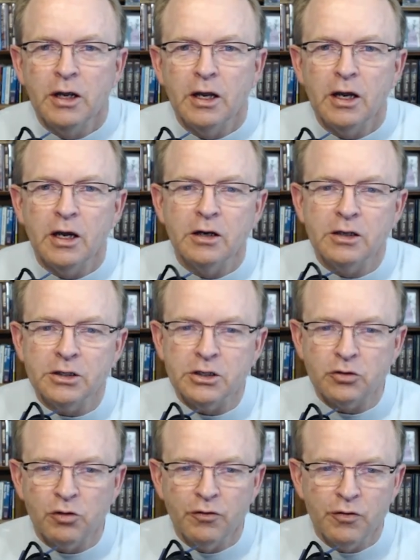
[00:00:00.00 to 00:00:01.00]
And let's
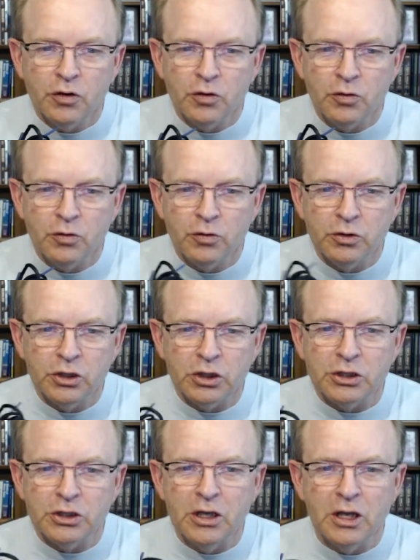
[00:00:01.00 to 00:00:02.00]
just review
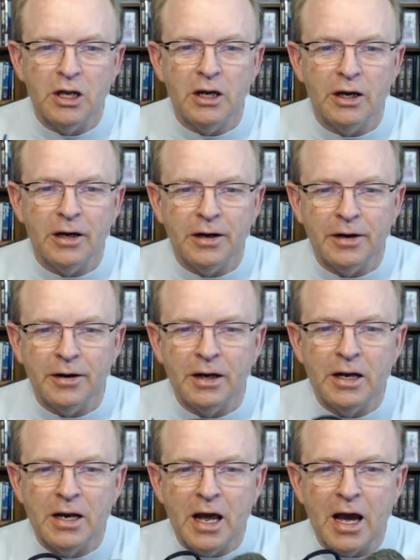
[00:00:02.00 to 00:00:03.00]
just the
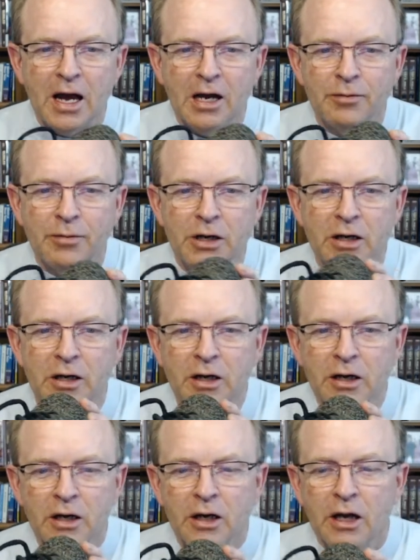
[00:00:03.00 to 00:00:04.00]
anatomy
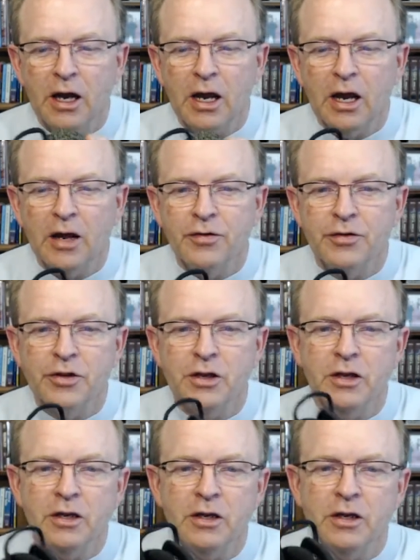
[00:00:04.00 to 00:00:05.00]
and
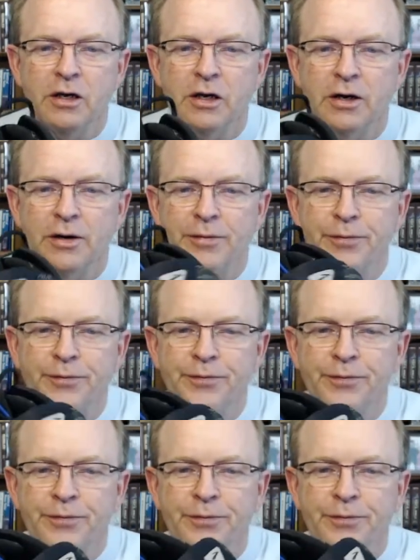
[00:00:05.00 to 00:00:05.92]
the